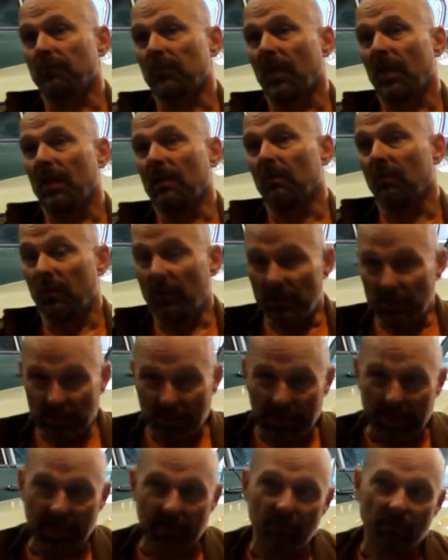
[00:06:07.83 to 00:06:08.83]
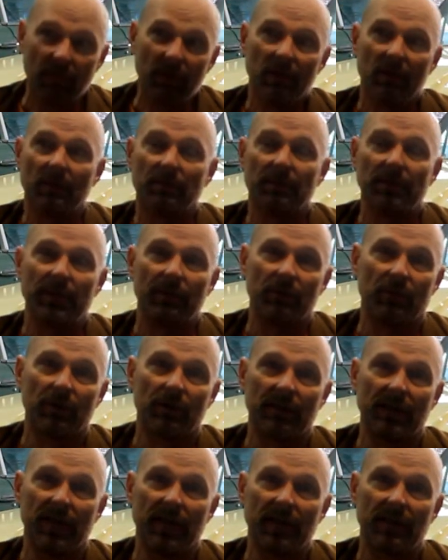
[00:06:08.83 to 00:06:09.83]
At one time, they were
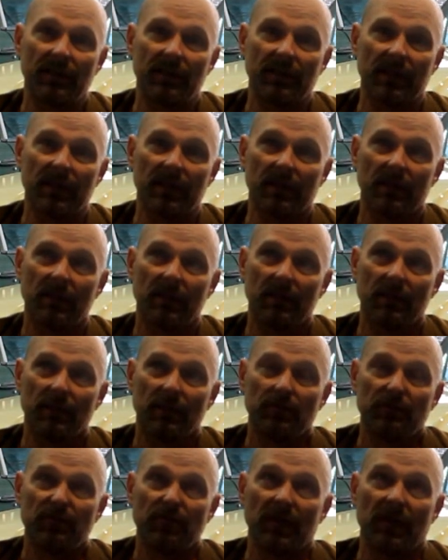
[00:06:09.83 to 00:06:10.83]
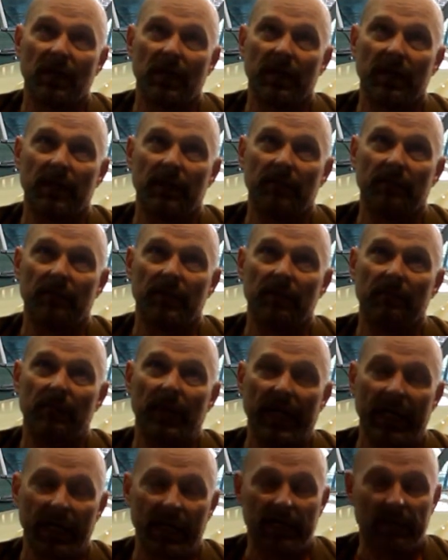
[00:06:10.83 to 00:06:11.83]
not, I have
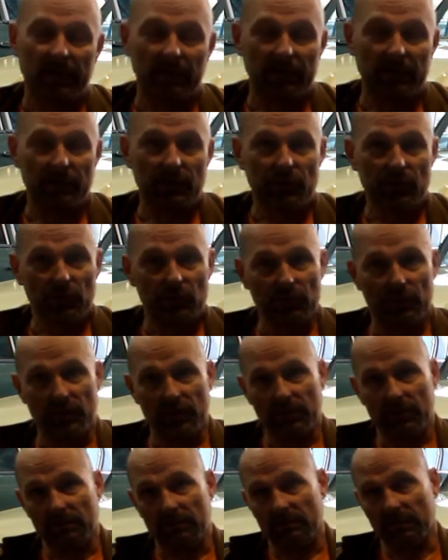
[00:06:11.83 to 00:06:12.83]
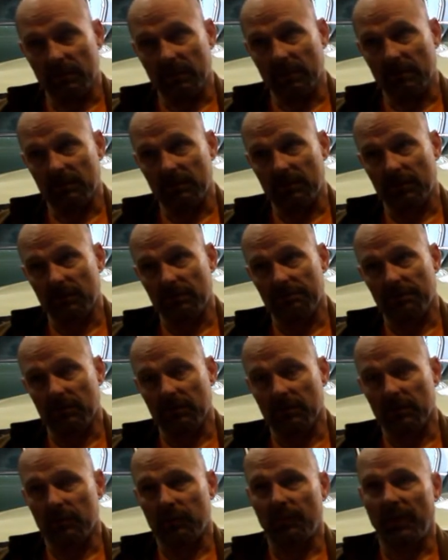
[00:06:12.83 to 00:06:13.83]
back issues and
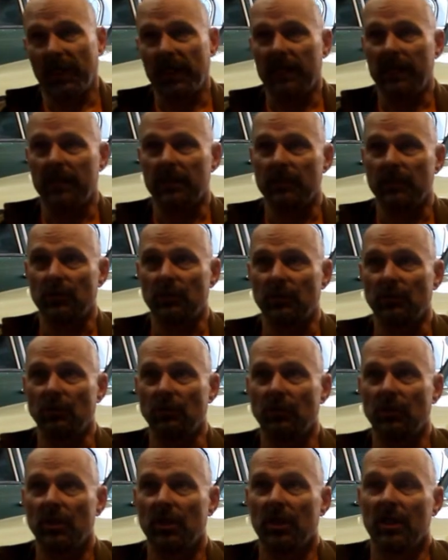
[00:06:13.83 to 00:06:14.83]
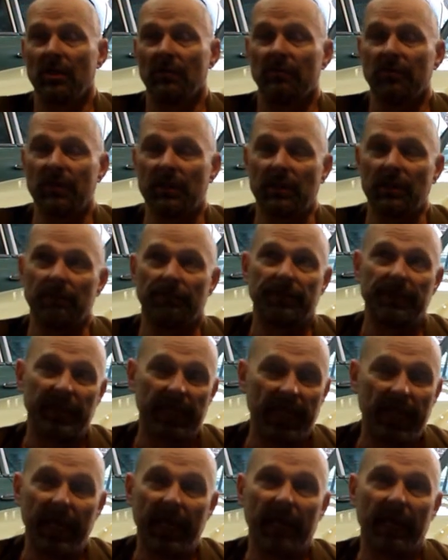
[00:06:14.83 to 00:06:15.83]
cervical spine issues, but the
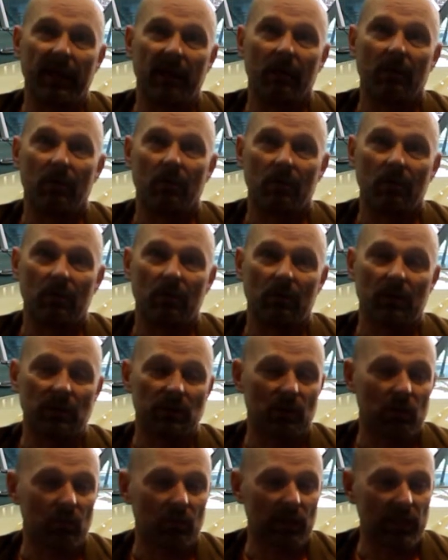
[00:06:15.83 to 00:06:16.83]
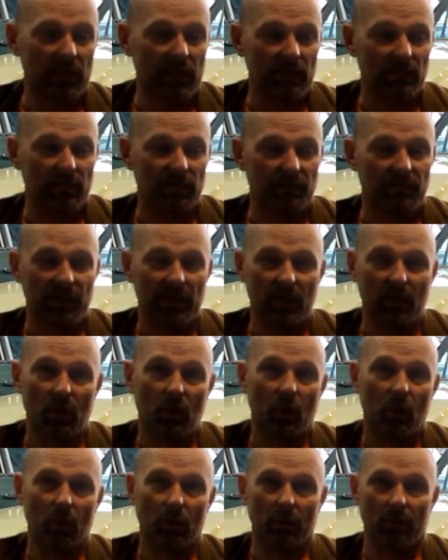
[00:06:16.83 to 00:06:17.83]
VA was only giving me a
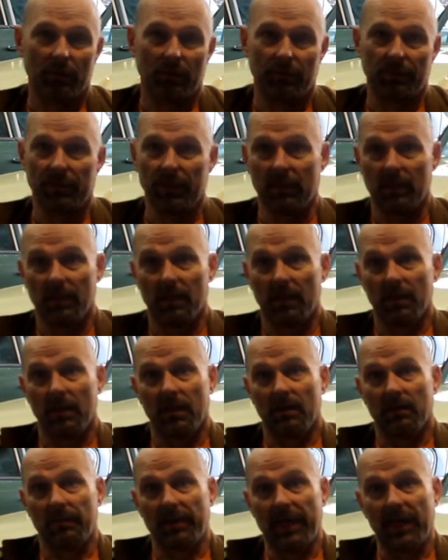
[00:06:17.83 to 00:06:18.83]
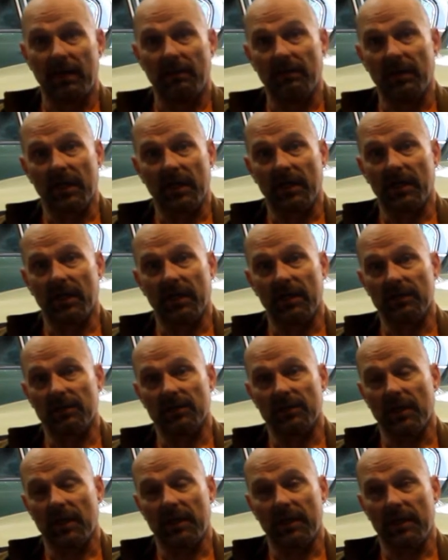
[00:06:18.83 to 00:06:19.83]
quarter of the pain
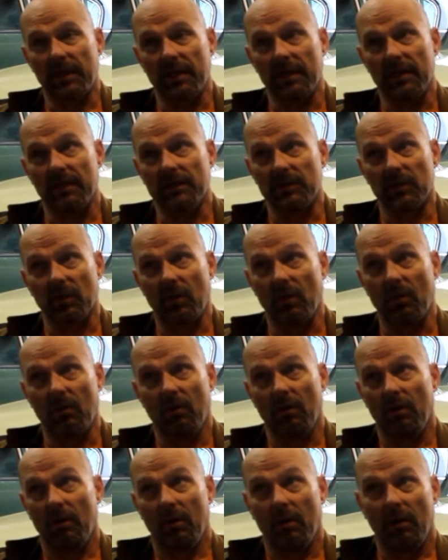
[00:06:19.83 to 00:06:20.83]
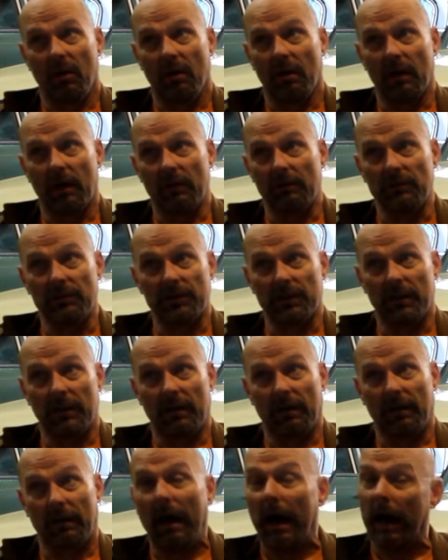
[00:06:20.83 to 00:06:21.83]
medication I needed, so I was in
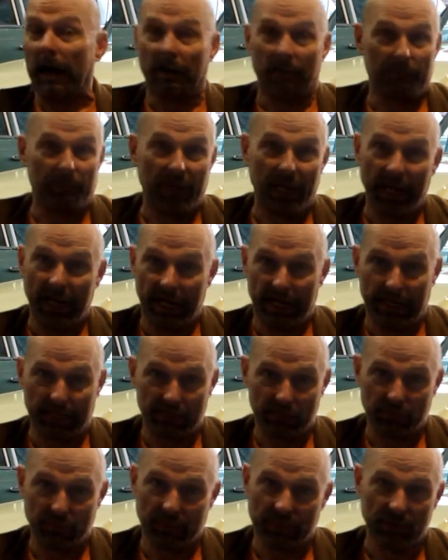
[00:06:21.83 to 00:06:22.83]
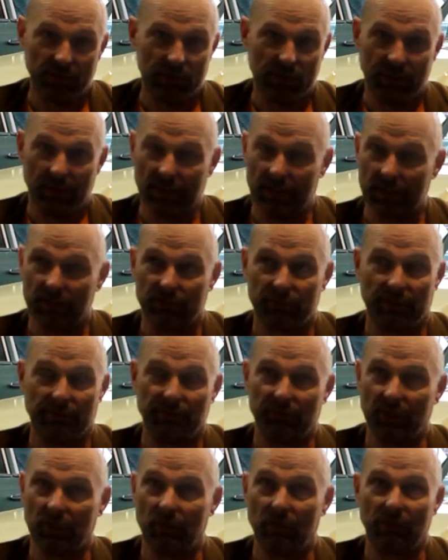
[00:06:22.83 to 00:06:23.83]
a lot of pain, especially on our trip
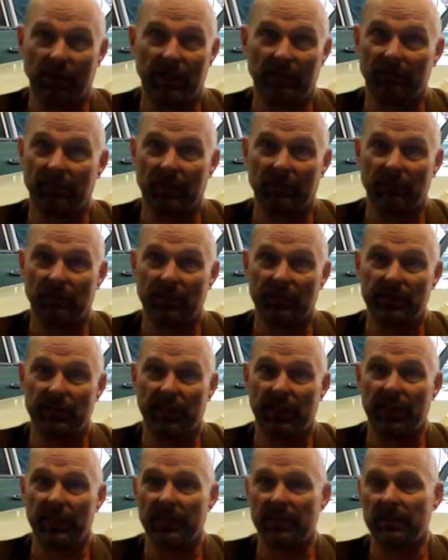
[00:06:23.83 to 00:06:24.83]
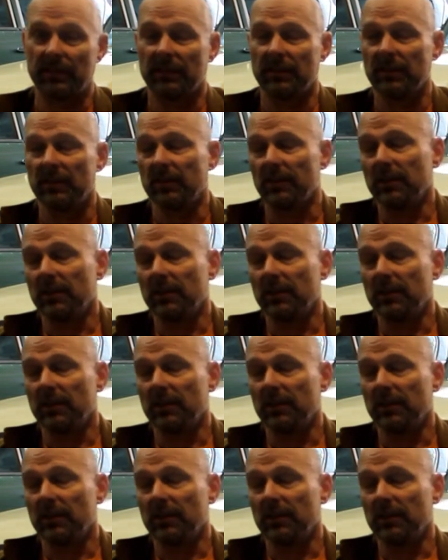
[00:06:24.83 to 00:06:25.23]
to go get my Mercedes.